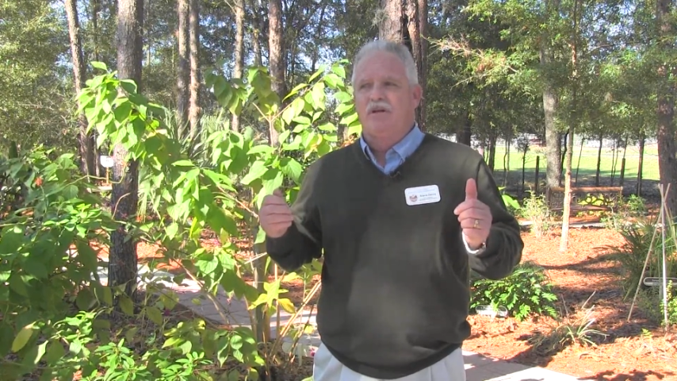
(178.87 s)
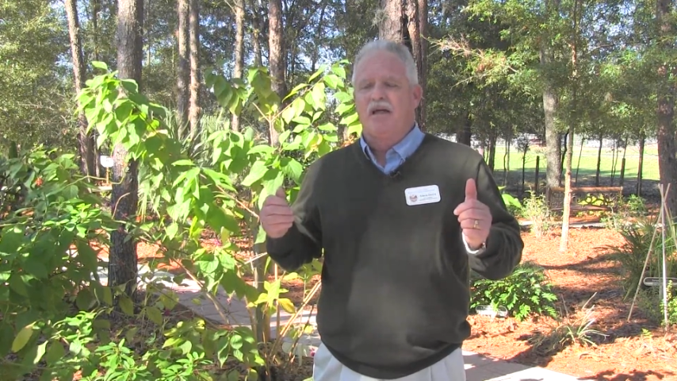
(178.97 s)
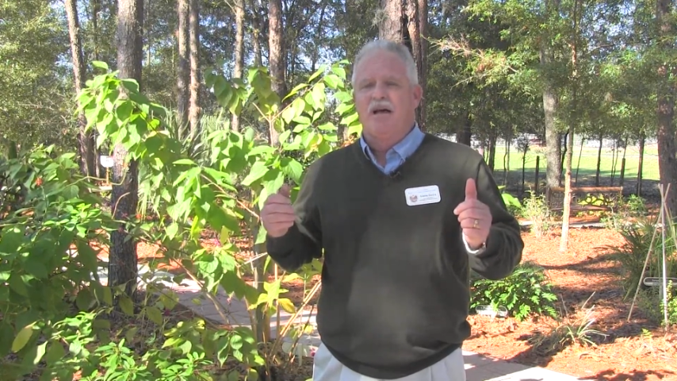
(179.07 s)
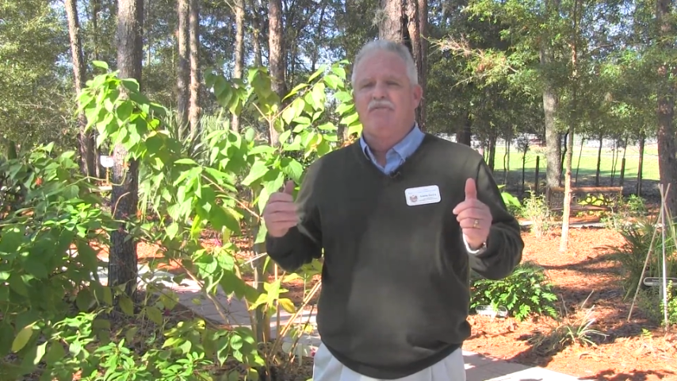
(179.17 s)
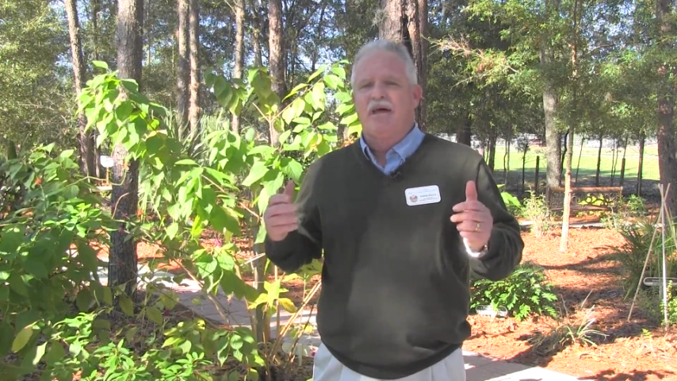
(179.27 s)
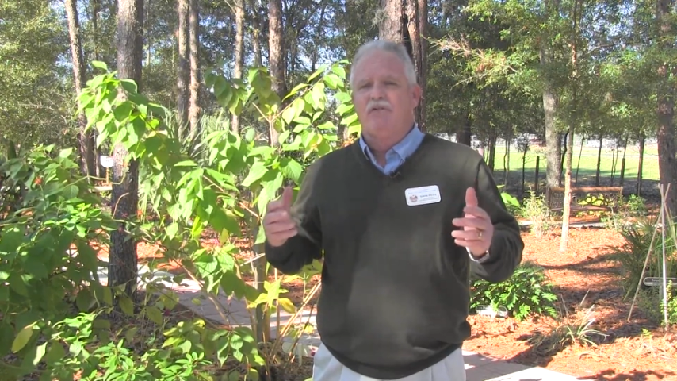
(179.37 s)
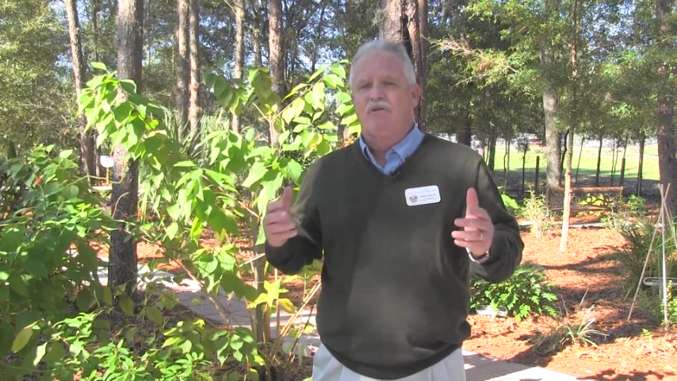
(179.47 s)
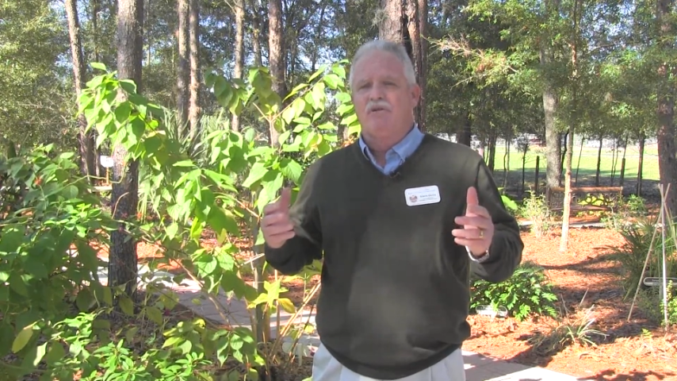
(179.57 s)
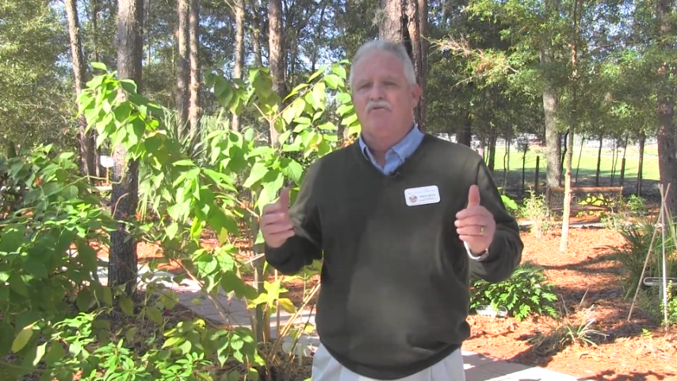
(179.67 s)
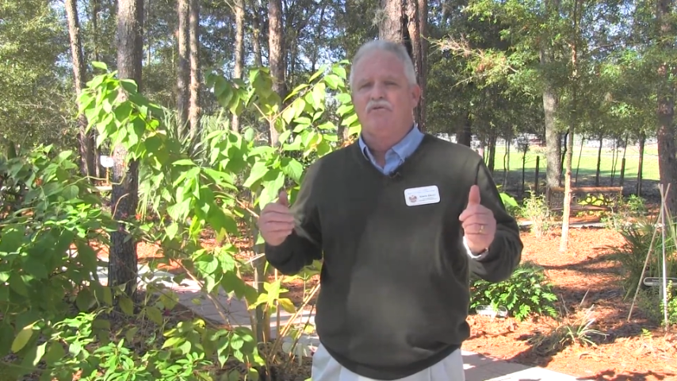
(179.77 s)
a lot of
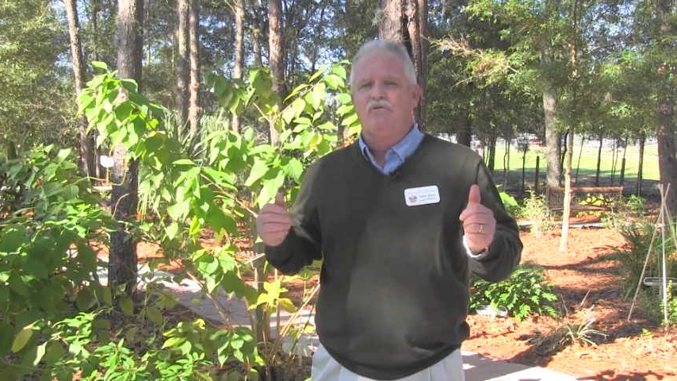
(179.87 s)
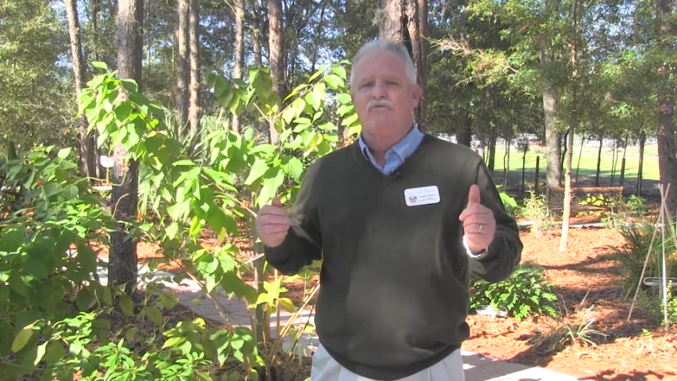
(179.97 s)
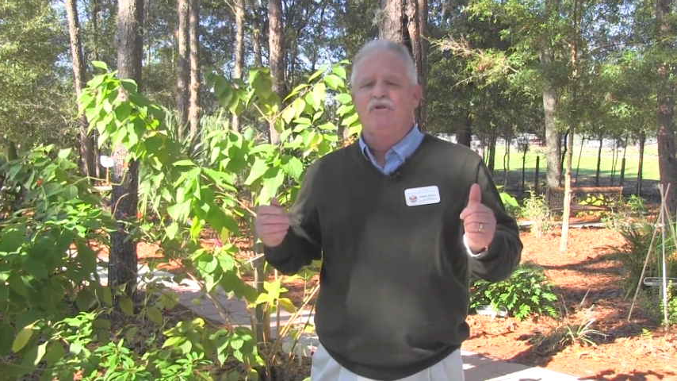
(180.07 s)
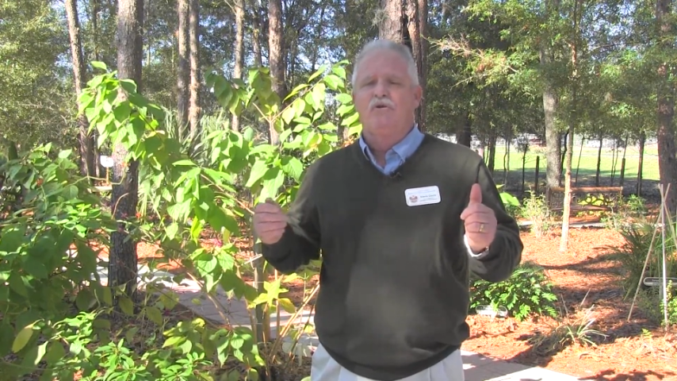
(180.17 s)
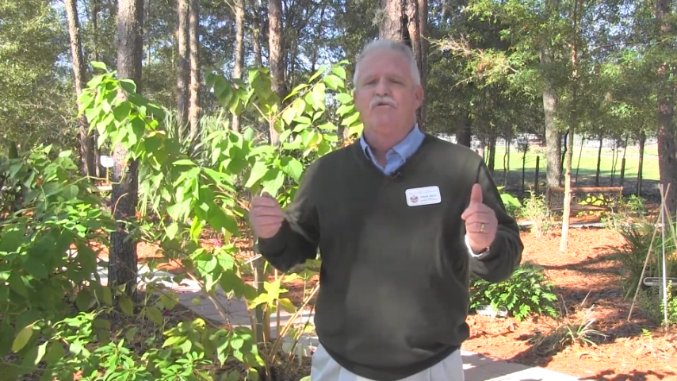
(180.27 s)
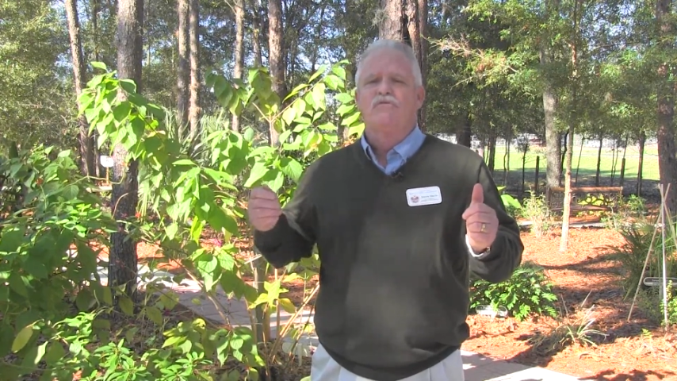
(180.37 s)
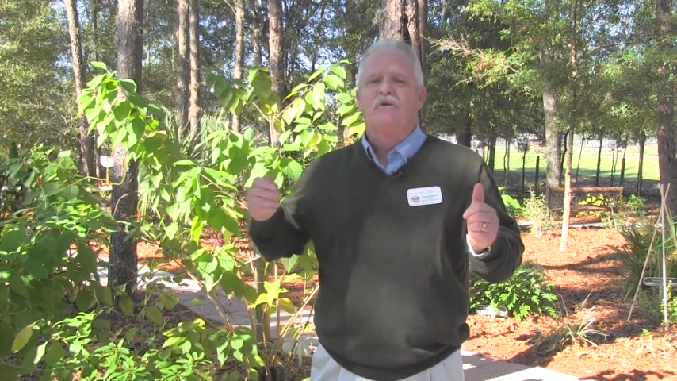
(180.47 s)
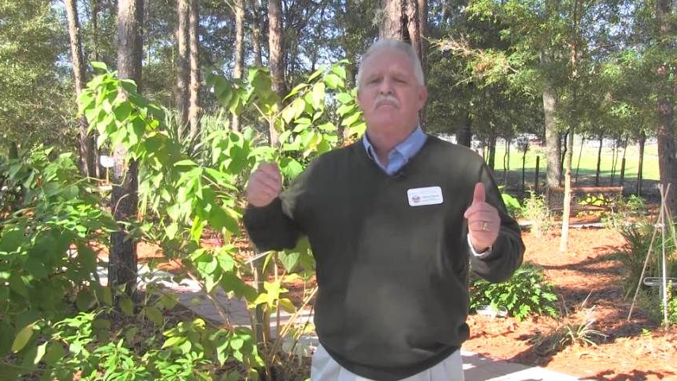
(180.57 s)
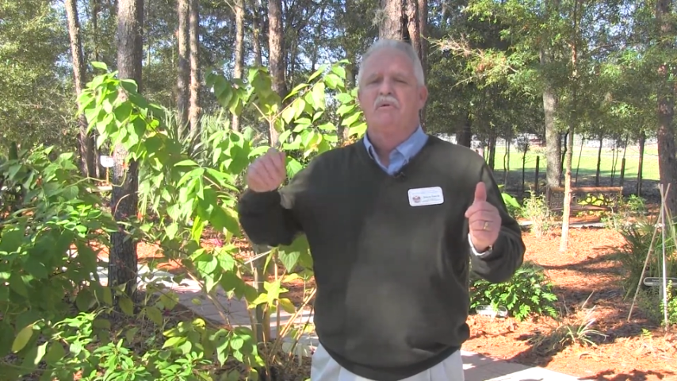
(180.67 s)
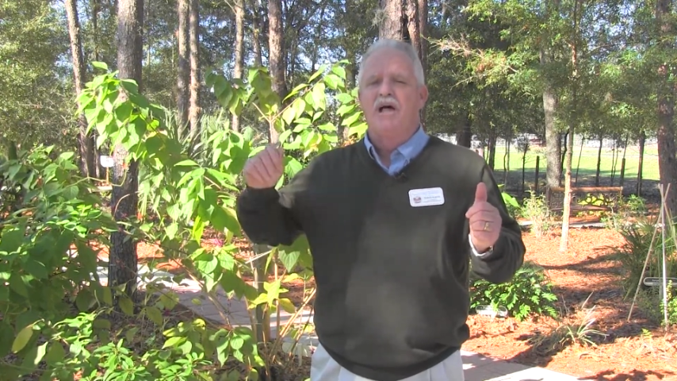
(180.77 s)
agricultural folks
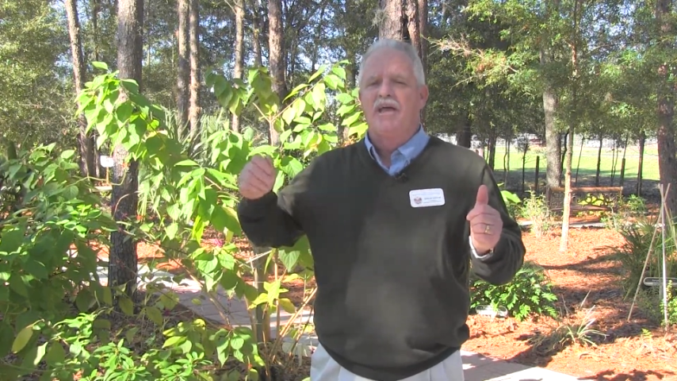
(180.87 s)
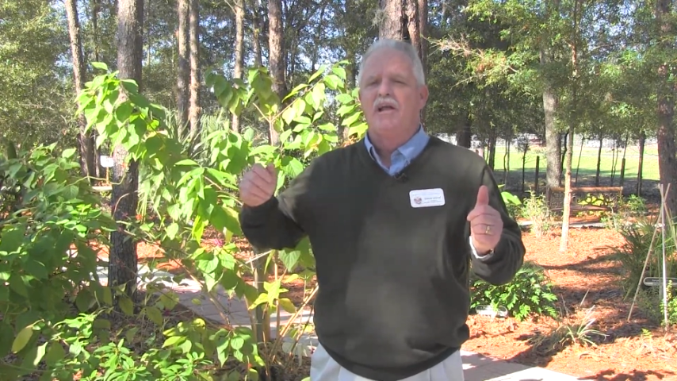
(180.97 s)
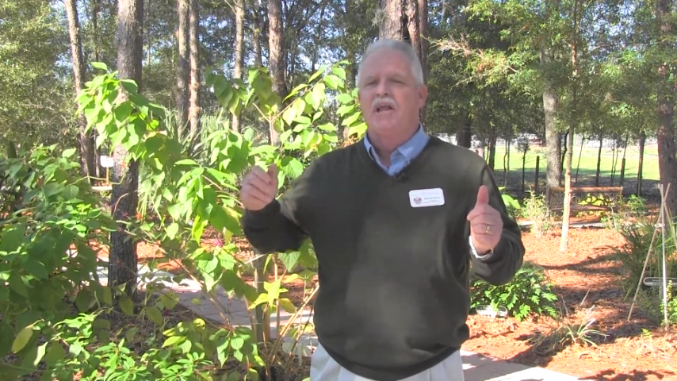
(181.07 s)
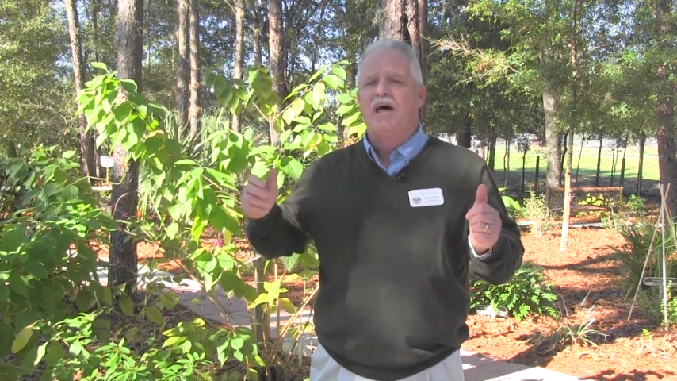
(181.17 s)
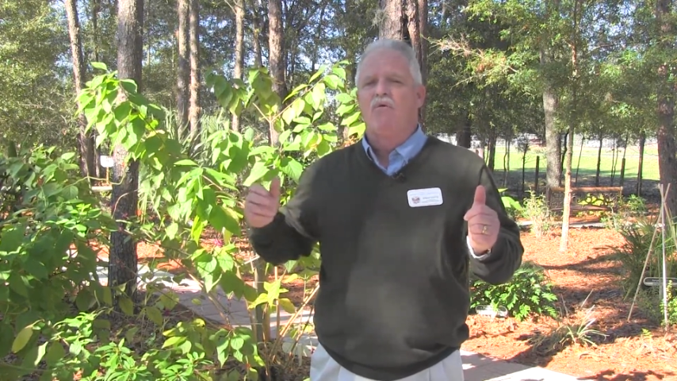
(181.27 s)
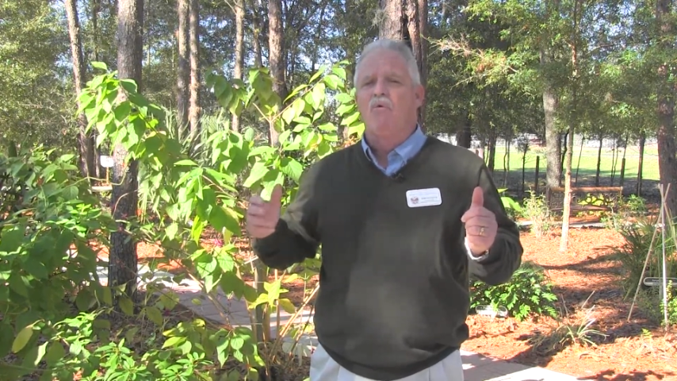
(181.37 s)
applying a lot of